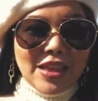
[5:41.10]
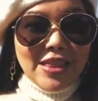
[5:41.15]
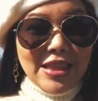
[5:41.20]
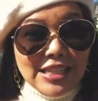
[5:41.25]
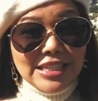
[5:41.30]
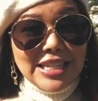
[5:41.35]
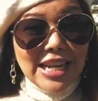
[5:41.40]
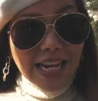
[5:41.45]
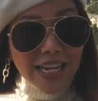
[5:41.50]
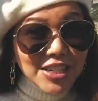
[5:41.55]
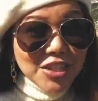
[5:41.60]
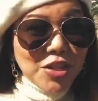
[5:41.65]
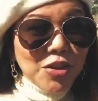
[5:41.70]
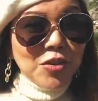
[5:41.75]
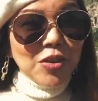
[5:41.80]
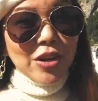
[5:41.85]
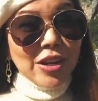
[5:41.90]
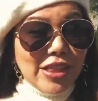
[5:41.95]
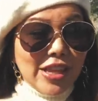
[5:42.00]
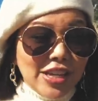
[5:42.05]
the day
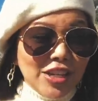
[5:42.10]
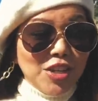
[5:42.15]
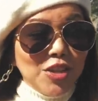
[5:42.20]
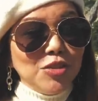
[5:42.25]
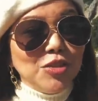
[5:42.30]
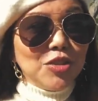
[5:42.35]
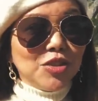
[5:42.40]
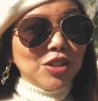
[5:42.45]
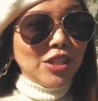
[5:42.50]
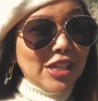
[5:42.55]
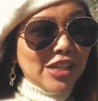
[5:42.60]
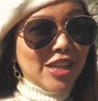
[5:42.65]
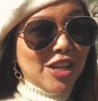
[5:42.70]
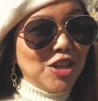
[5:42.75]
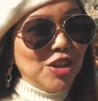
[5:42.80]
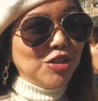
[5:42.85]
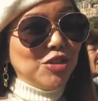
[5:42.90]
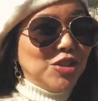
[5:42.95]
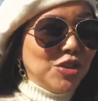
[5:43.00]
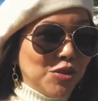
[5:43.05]
tour that usually
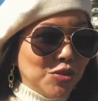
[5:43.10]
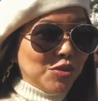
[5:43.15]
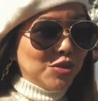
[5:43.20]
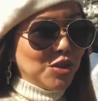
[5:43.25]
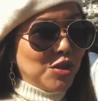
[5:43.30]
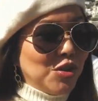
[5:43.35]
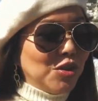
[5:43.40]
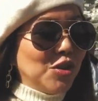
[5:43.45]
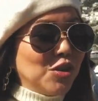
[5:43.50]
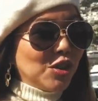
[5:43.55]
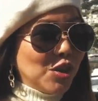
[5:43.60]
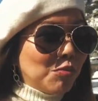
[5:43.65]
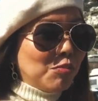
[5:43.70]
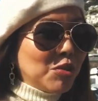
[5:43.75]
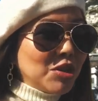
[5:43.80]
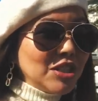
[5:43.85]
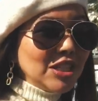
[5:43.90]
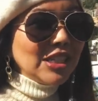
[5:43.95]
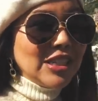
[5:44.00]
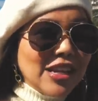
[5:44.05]
that you do, so you go to
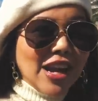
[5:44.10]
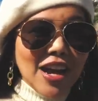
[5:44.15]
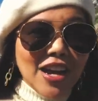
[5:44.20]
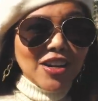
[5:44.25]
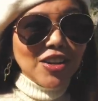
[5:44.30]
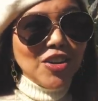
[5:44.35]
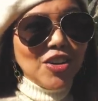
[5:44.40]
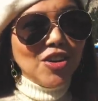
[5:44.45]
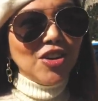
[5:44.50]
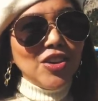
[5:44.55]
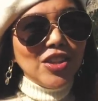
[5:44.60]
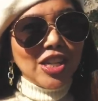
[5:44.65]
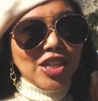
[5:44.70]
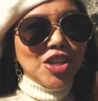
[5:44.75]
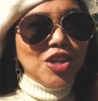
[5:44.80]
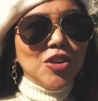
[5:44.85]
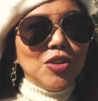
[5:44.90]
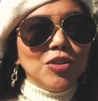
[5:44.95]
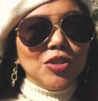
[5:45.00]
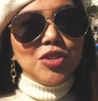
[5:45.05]
Positano,
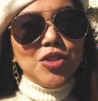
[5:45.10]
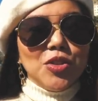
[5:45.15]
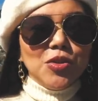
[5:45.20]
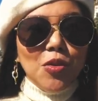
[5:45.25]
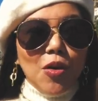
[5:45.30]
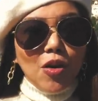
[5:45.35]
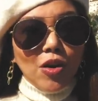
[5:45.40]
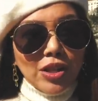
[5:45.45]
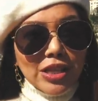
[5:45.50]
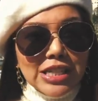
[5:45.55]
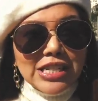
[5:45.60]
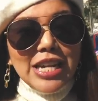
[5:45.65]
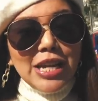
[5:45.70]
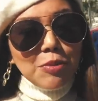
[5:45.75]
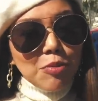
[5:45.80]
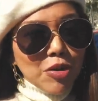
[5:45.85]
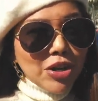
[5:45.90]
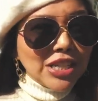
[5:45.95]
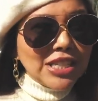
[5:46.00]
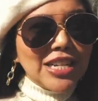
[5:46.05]
then you go to all the
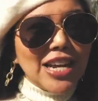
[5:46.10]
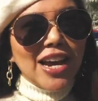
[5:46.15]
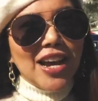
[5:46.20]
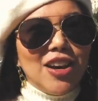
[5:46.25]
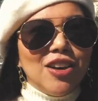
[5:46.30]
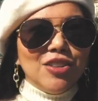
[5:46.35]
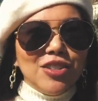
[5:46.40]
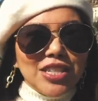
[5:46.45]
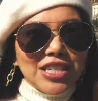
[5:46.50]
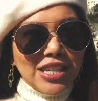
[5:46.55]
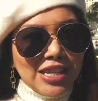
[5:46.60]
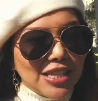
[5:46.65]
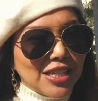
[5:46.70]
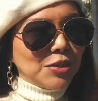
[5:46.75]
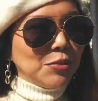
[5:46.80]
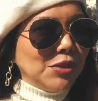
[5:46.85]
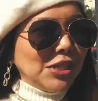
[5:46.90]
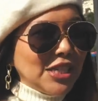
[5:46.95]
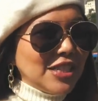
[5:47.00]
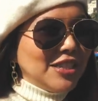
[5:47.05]
neighboring towns, and
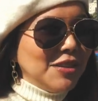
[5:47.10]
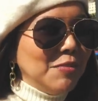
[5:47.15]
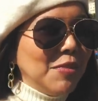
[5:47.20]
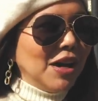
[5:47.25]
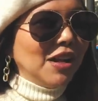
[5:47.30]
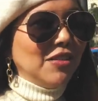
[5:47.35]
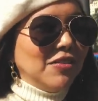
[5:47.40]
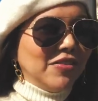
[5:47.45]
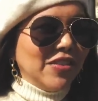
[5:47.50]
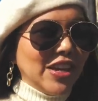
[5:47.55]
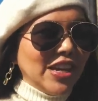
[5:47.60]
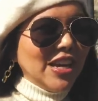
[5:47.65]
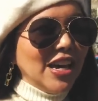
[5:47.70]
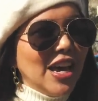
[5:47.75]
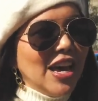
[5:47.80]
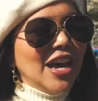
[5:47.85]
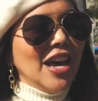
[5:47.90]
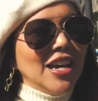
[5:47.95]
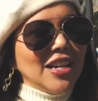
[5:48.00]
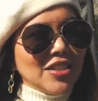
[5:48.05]
this one is Amalfi,
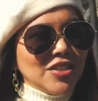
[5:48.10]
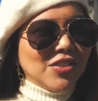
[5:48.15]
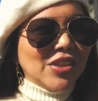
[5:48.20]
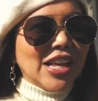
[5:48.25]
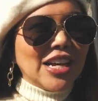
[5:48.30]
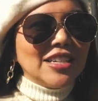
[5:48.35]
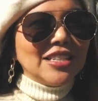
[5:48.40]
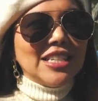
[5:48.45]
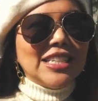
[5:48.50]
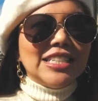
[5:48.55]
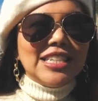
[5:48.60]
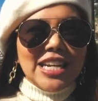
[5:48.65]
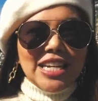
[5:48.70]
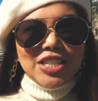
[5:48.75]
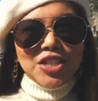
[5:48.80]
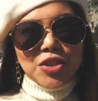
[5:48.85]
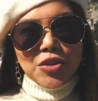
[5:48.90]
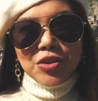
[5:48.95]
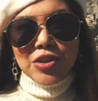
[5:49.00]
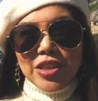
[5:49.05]
so that is the
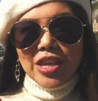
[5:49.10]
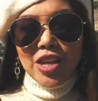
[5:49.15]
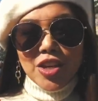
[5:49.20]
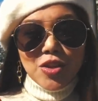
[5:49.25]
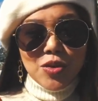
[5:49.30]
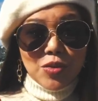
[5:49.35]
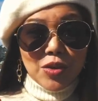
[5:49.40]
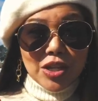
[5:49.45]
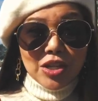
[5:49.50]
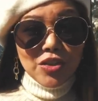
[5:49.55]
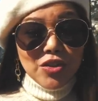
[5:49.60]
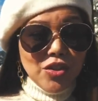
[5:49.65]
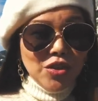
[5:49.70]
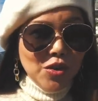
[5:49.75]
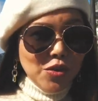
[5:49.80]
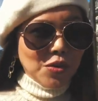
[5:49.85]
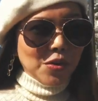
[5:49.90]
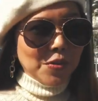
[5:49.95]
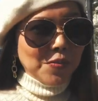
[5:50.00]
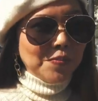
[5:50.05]
day tour that you can
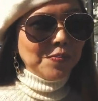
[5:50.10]
do.